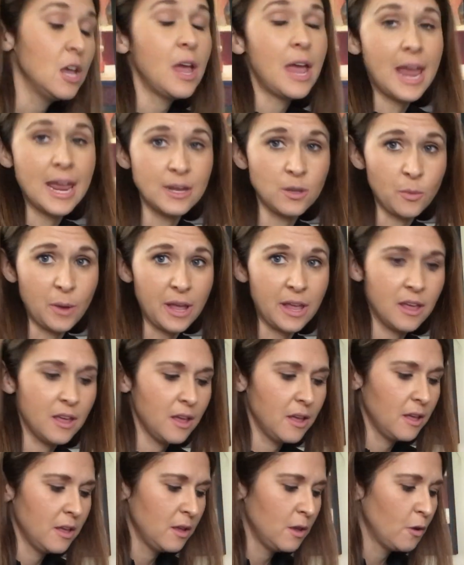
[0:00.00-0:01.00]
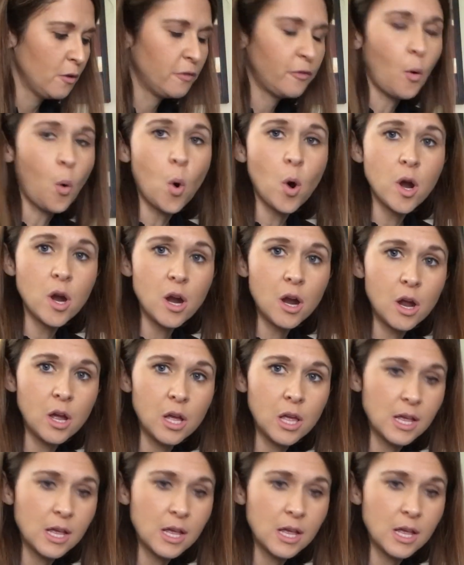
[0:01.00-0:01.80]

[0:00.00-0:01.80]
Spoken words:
Anyway, four